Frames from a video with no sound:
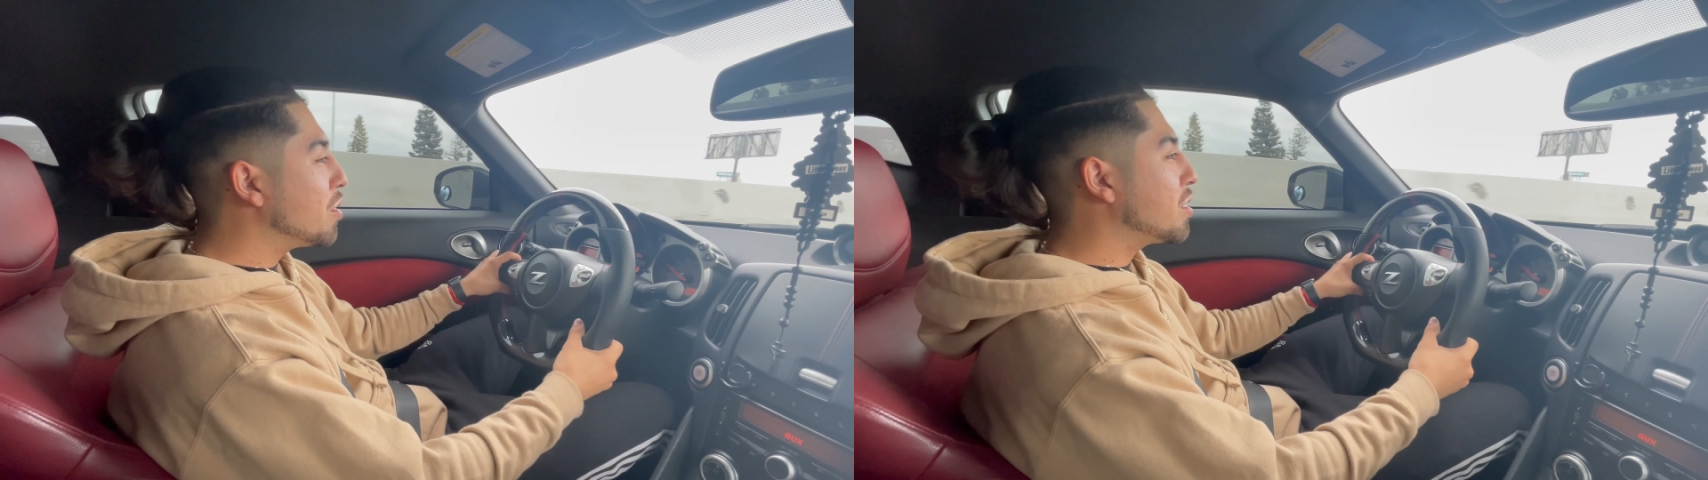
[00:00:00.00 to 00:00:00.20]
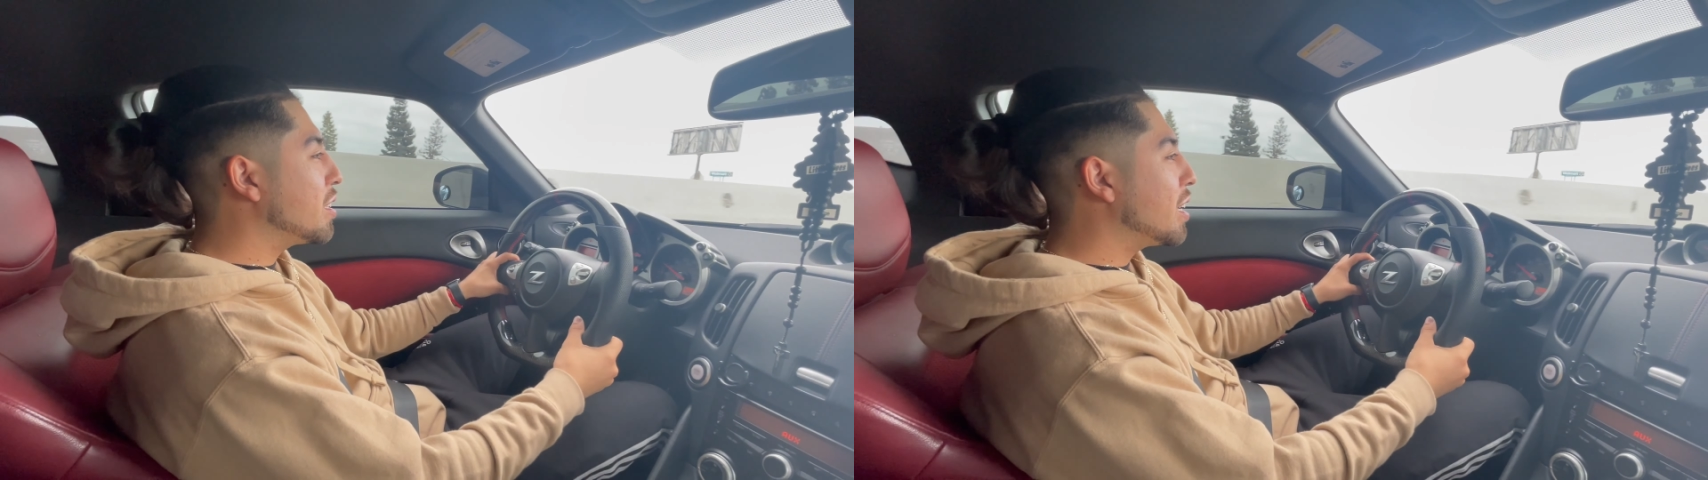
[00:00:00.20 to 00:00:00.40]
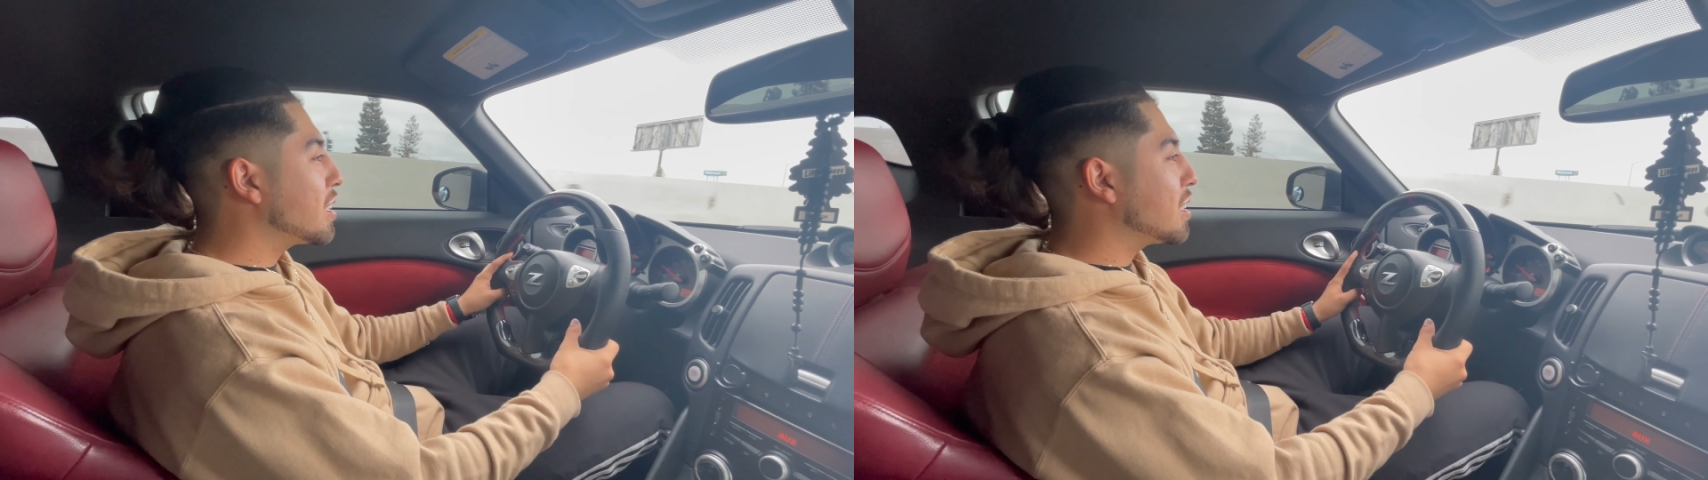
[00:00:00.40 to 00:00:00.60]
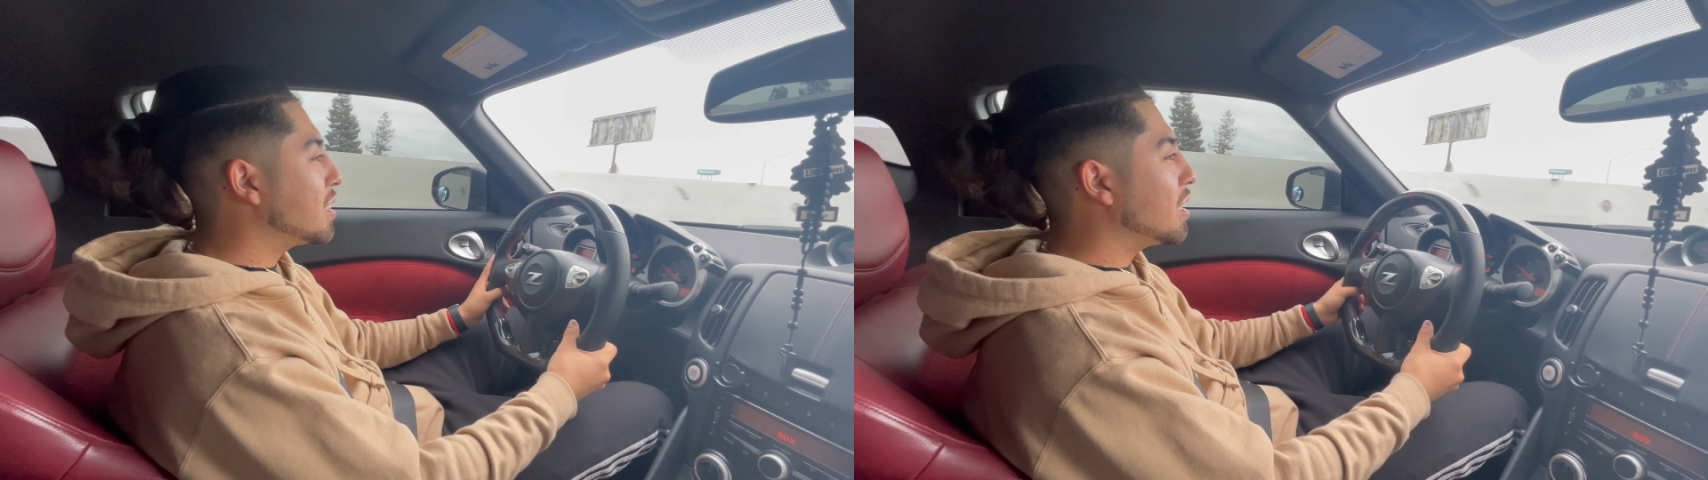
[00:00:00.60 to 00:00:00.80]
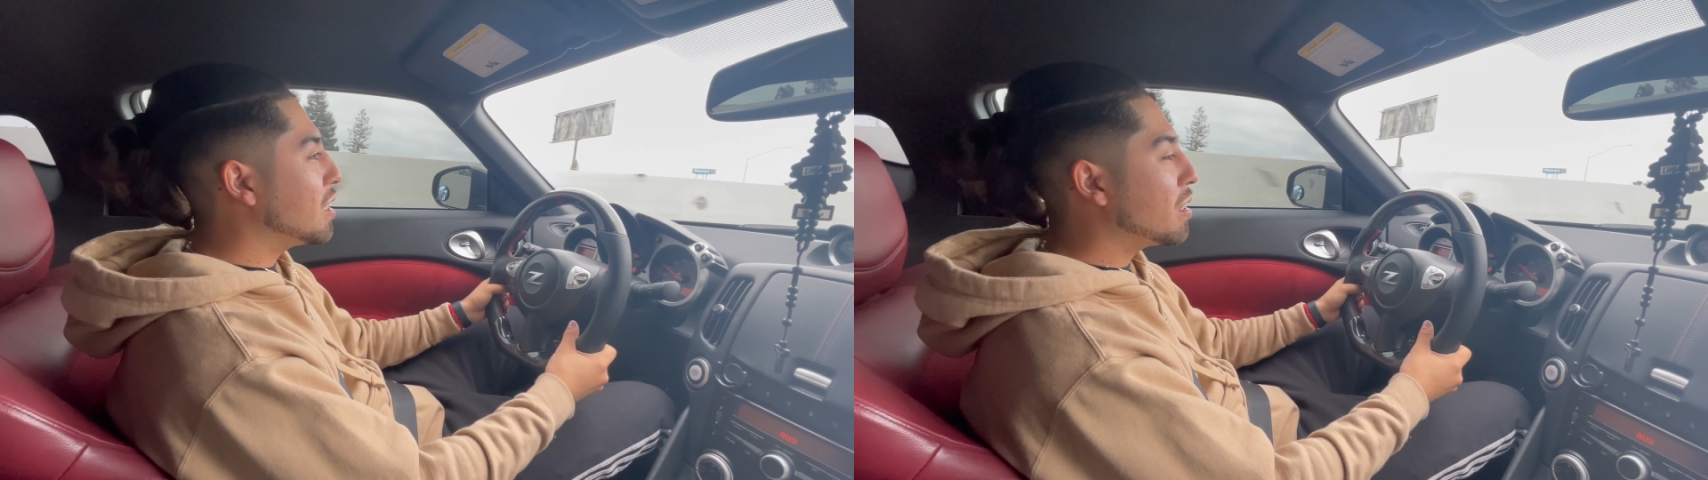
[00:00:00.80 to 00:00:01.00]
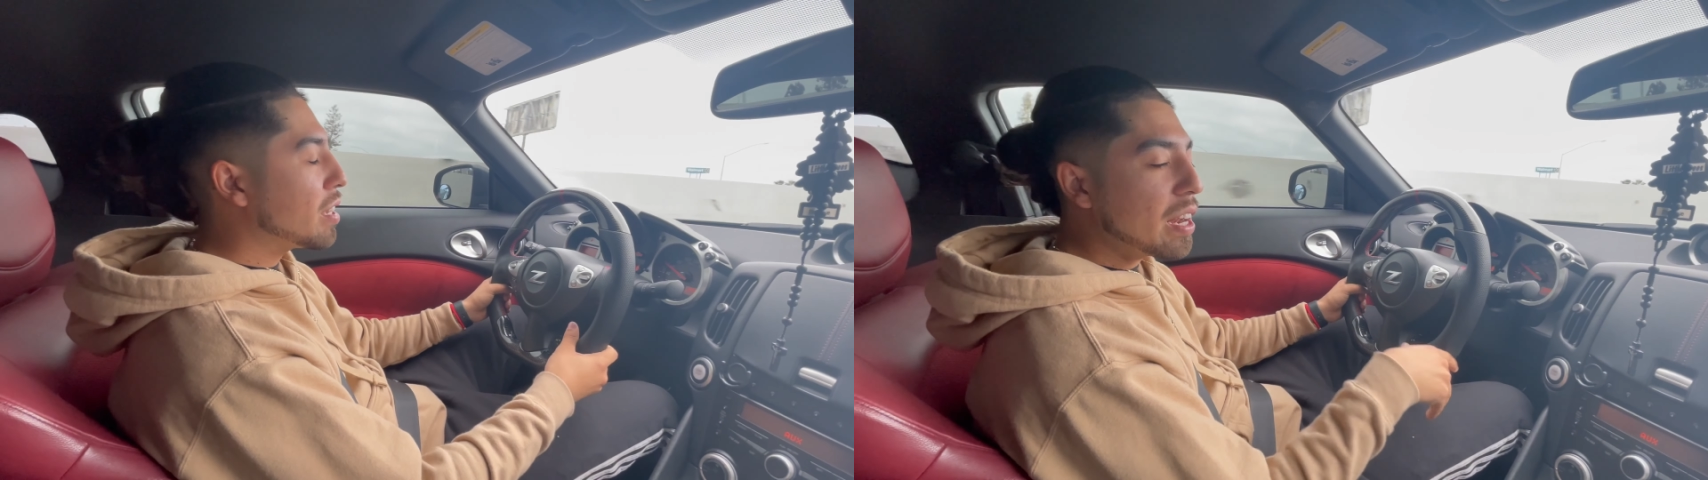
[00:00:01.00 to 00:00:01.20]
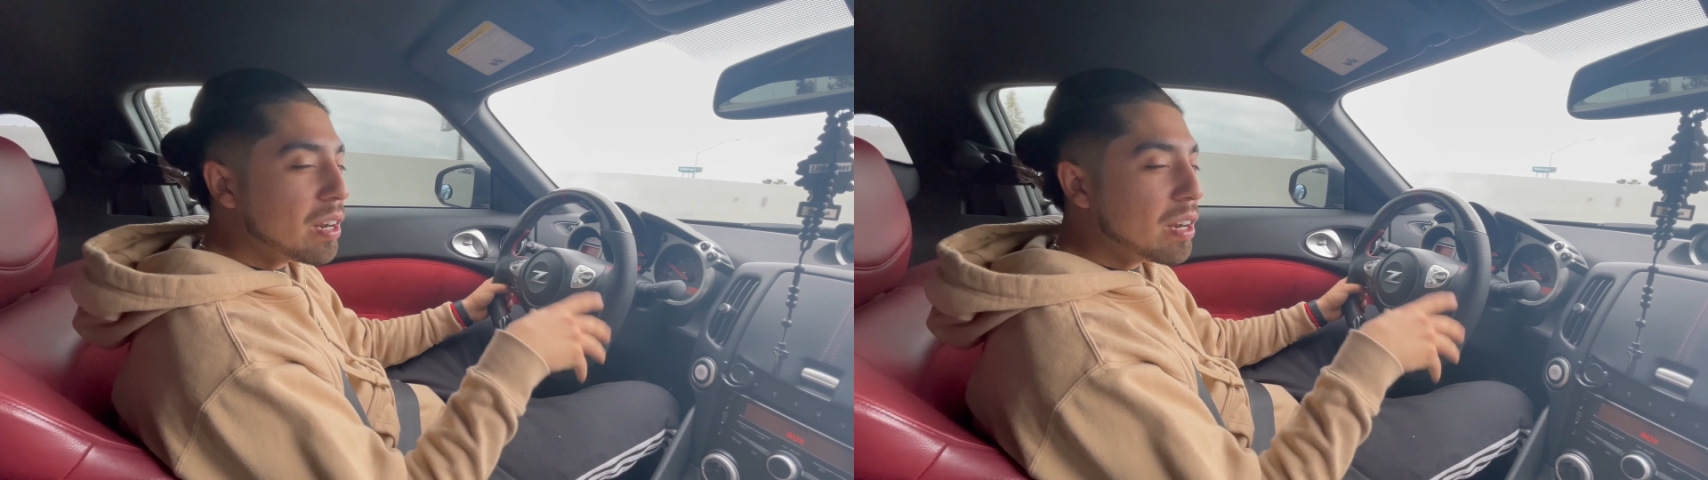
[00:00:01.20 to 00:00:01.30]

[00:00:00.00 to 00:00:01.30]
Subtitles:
so you guys can see get